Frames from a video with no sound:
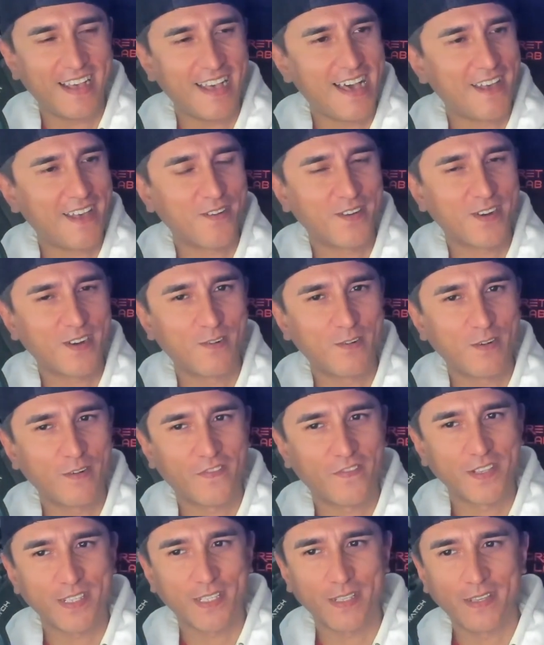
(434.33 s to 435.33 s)
I don't know
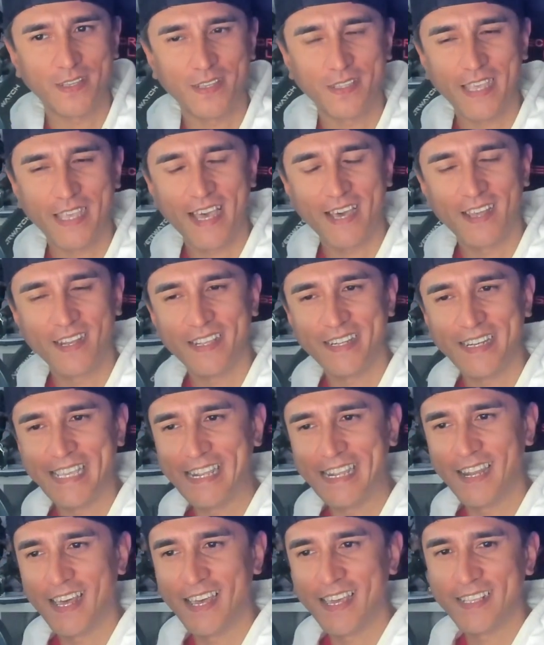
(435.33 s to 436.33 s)
if it's the
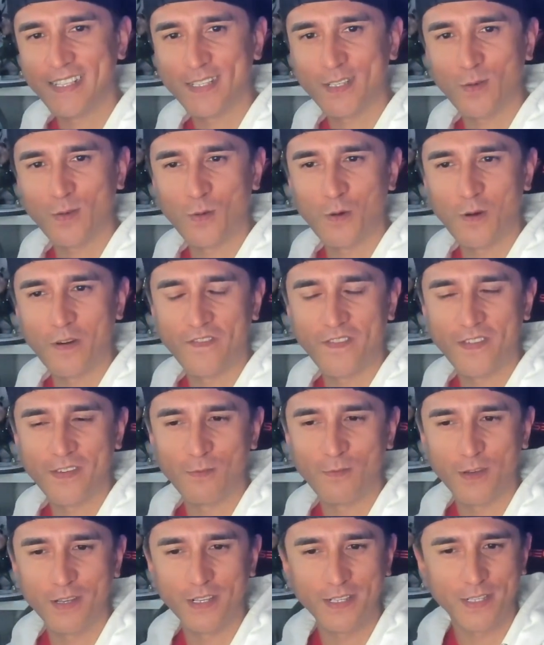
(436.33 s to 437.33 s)
LED lights or if it
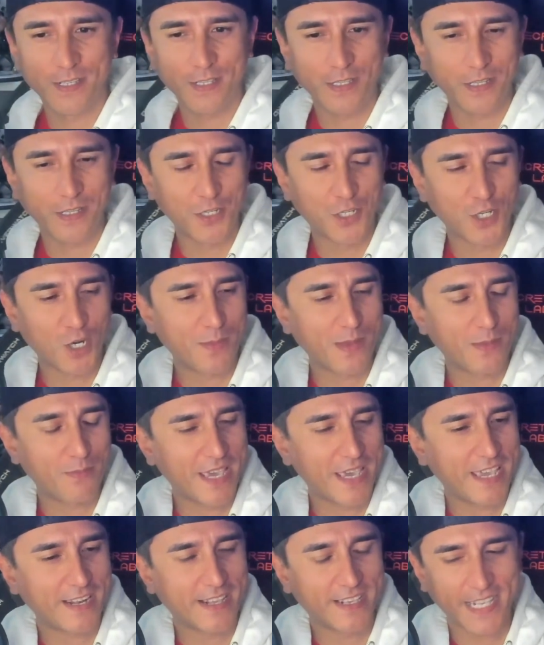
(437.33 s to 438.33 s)
was German
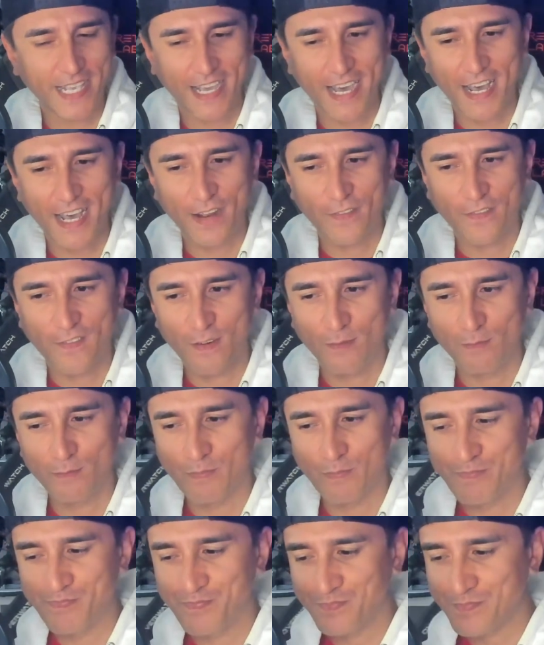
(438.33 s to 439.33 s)
made because I got it from